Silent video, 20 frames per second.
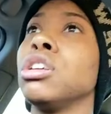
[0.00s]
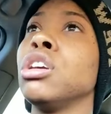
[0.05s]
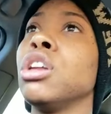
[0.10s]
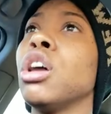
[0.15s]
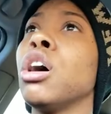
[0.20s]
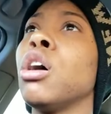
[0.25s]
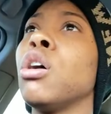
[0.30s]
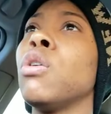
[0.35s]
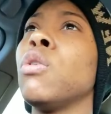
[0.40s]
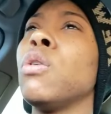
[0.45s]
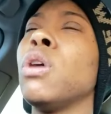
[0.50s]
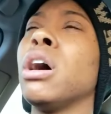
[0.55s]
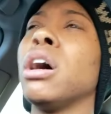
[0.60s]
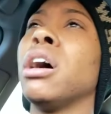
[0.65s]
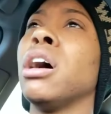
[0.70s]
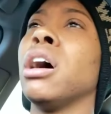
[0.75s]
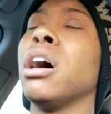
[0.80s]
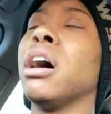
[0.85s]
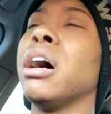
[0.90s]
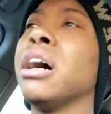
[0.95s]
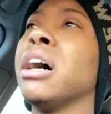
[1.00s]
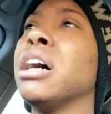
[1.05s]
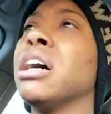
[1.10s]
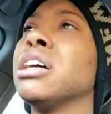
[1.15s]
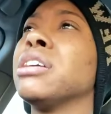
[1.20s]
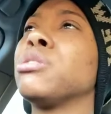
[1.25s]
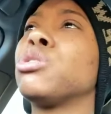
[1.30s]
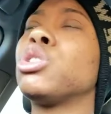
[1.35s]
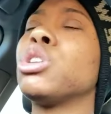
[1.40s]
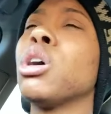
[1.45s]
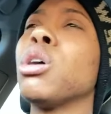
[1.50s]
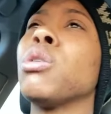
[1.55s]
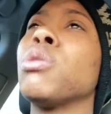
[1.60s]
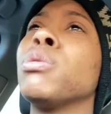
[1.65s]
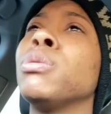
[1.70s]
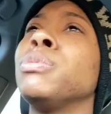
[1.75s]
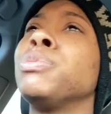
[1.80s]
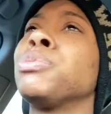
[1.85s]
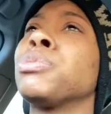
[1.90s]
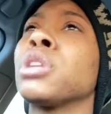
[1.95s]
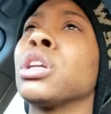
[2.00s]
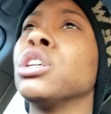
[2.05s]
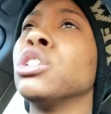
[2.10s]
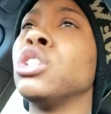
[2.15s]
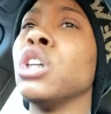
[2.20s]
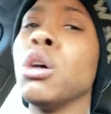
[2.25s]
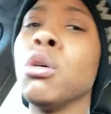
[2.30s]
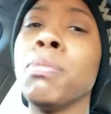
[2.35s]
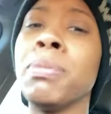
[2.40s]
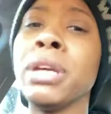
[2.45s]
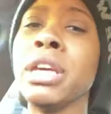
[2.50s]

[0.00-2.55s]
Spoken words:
you know. So don't